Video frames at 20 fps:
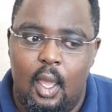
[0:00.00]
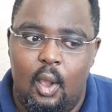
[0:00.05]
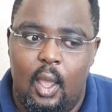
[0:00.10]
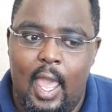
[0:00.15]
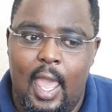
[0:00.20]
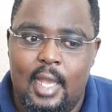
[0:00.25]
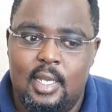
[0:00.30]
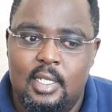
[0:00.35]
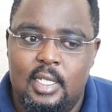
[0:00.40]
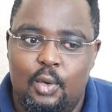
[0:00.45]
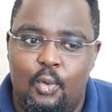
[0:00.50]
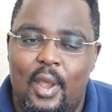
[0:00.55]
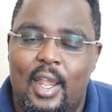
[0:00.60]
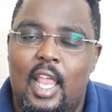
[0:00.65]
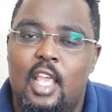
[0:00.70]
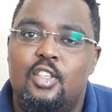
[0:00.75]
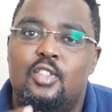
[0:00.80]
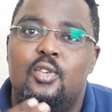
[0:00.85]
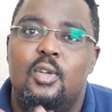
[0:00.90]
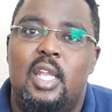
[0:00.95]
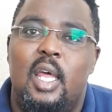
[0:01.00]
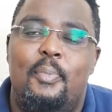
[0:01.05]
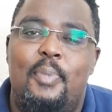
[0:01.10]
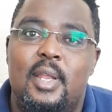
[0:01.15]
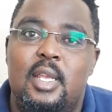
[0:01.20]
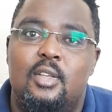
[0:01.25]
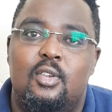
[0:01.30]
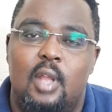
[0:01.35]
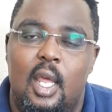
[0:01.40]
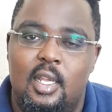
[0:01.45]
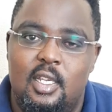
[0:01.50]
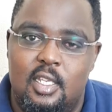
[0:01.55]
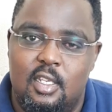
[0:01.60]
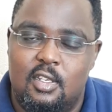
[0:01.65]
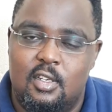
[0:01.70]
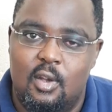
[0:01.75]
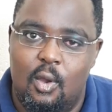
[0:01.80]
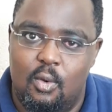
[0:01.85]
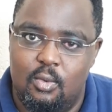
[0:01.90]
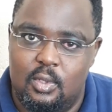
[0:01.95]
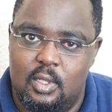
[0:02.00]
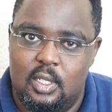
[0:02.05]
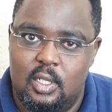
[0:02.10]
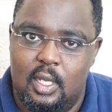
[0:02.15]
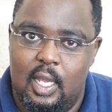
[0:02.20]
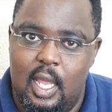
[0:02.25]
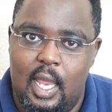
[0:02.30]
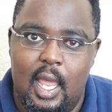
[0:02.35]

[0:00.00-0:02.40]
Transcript: And when I stood up and disclosed,